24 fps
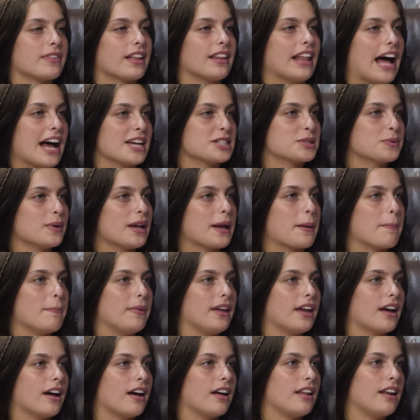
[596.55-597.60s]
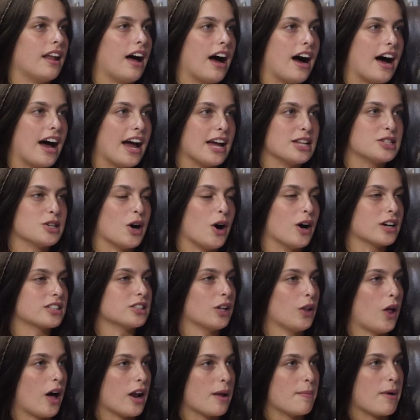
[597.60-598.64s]
Last week, Mia and I talked
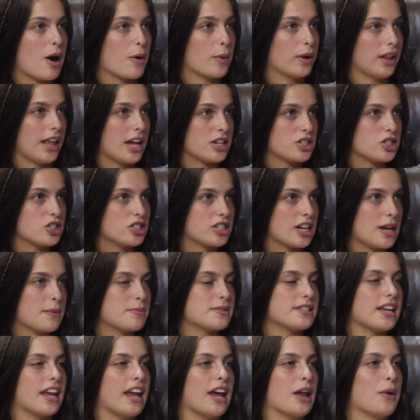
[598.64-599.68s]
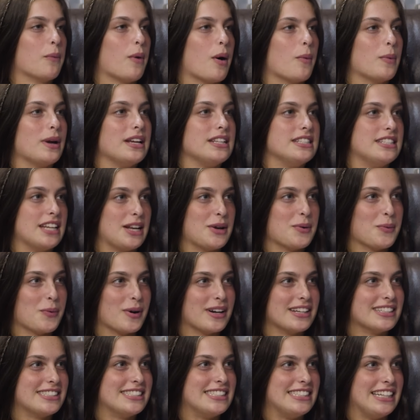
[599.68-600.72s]
a lot about relationships and what we didn't
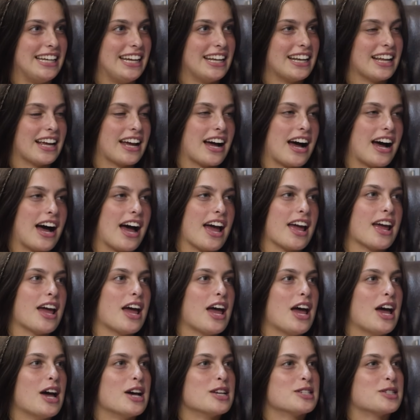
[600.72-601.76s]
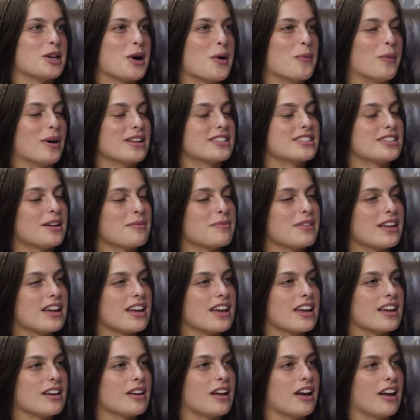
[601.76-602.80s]
want to see in a guy. So, what's
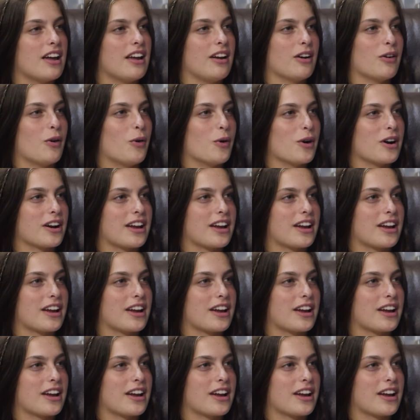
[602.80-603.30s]
something or